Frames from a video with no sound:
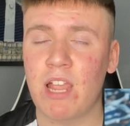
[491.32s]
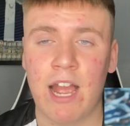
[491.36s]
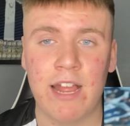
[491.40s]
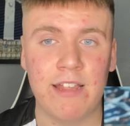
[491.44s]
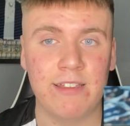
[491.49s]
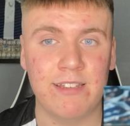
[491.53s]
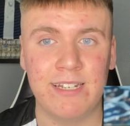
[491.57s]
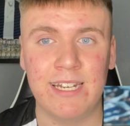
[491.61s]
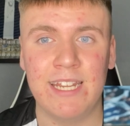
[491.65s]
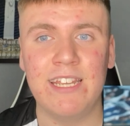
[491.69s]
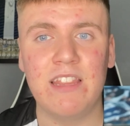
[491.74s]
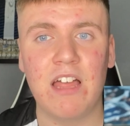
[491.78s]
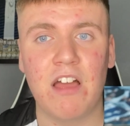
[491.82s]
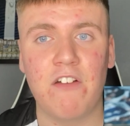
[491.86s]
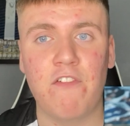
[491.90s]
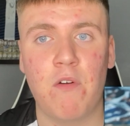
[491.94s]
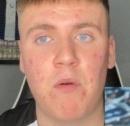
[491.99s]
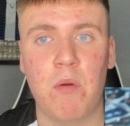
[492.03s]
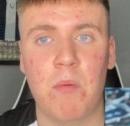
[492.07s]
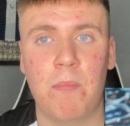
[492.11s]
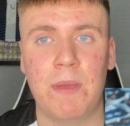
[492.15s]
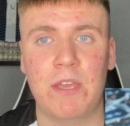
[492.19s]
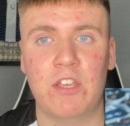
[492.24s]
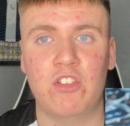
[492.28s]
And you need that
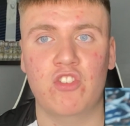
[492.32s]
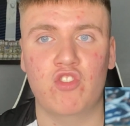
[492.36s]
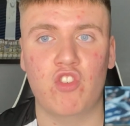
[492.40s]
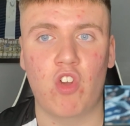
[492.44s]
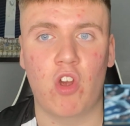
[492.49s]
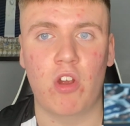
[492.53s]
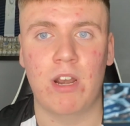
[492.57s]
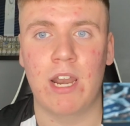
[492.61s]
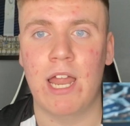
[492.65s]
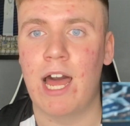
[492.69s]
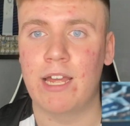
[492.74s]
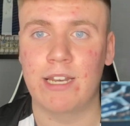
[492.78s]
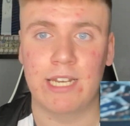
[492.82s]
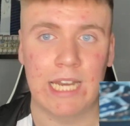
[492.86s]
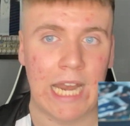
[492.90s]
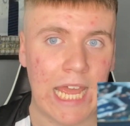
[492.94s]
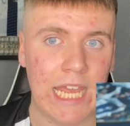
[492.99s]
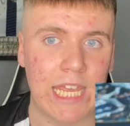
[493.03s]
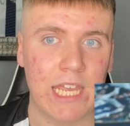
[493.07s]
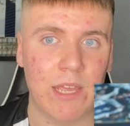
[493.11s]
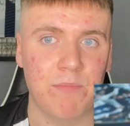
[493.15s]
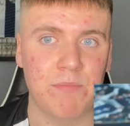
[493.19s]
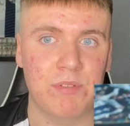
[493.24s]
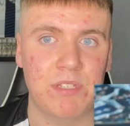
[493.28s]
from a big, strong lad
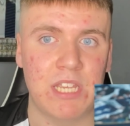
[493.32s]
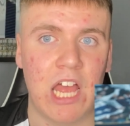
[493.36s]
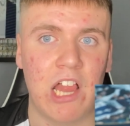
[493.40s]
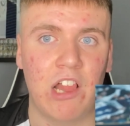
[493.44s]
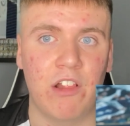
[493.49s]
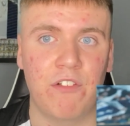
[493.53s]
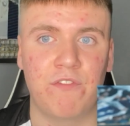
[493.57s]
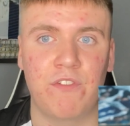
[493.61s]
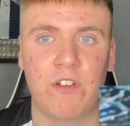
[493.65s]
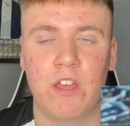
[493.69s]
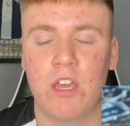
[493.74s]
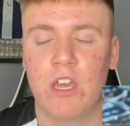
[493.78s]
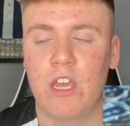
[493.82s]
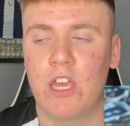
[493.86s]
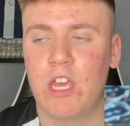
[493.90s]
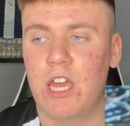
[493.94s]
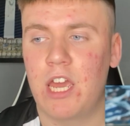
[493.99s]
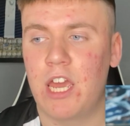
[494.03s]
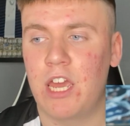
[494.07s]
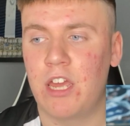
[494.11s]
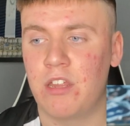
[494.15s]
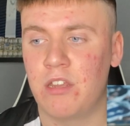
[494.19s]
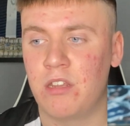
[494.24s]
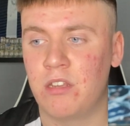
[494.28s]
like himself.
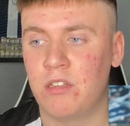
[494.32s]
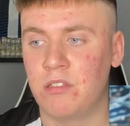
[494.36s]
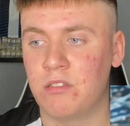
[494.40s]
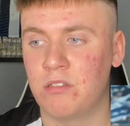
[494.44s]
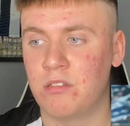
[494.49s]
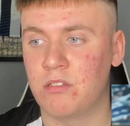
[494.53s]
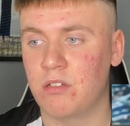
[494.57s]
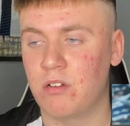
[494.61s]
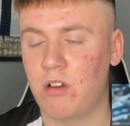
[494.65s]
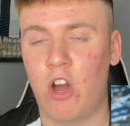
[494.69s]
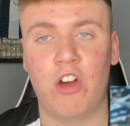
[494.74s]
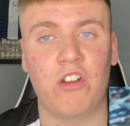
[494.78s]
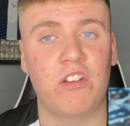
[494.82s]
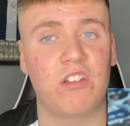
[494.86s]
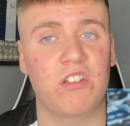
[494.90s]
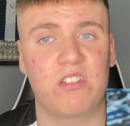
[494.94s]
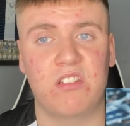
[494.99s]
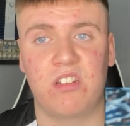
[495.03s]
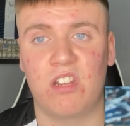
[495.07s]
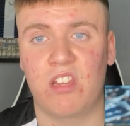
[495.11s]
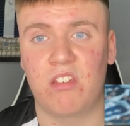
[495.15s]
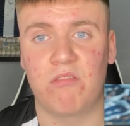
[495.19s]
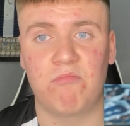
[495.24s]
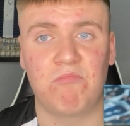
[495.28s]
And
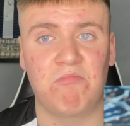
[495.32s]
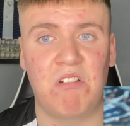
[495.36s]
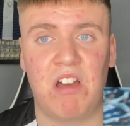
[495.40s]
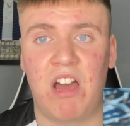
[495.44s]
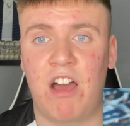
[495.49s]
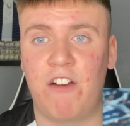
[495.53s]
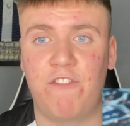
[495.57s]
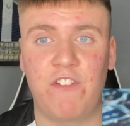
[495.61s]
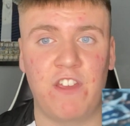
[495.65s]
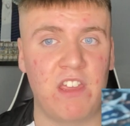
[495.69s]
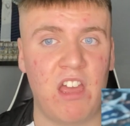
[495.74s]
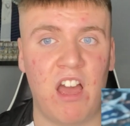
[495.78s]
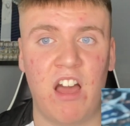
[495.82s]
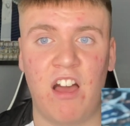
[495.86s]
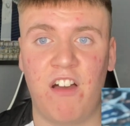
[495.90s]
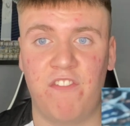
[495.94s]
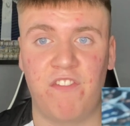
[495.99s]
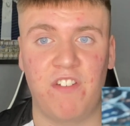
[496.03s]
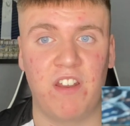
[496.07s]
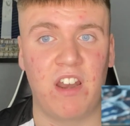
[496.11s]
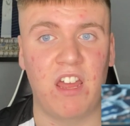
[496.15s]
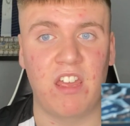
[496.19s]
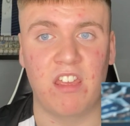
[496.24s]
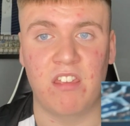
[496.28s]
honestly, I think I
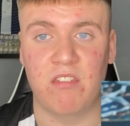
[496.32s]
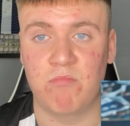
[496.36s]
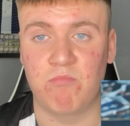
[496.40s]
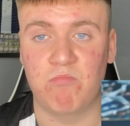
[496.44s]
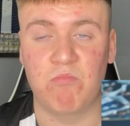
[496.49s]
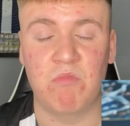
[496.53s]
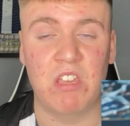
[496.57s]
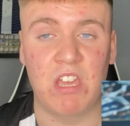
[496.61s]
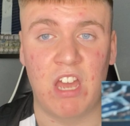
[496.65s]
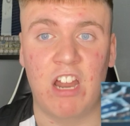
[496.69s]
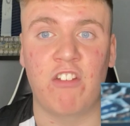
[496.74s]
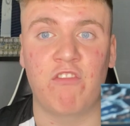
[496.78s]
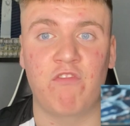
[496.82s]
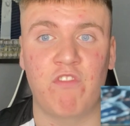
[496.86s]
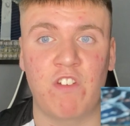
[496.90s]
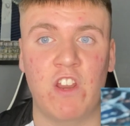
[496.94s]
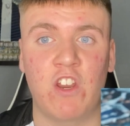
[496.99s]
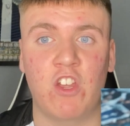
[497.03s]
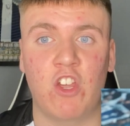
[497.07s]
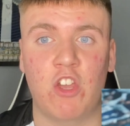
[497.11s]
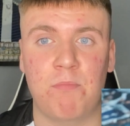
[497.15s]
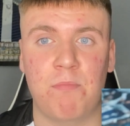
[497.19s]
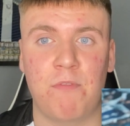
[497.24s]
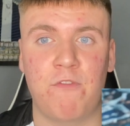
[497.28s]
feel like he had a
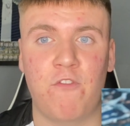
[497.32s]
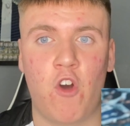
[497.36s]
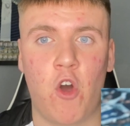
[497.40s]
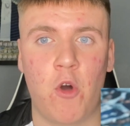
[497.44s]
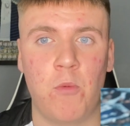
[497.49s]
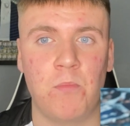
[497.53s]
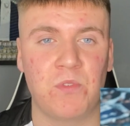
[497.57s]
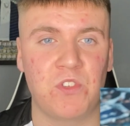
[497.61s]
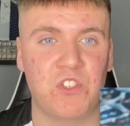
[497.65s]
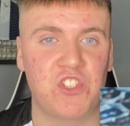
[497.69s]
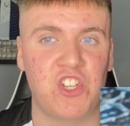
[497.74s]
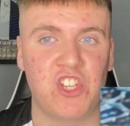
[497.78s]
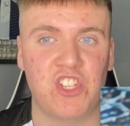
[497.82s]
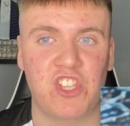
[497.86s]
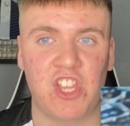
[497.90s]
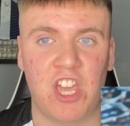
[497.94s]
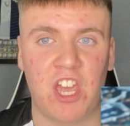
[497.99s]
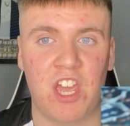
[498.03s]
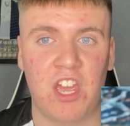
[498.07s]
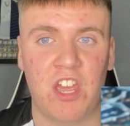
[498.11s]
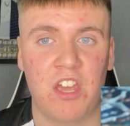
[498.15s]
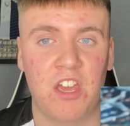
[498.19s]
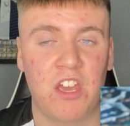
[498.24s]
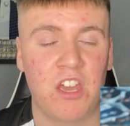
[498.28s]
really good performance
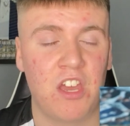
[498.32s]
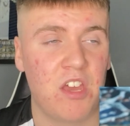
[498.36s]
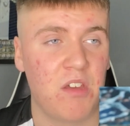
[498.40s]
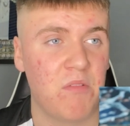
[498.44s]
today.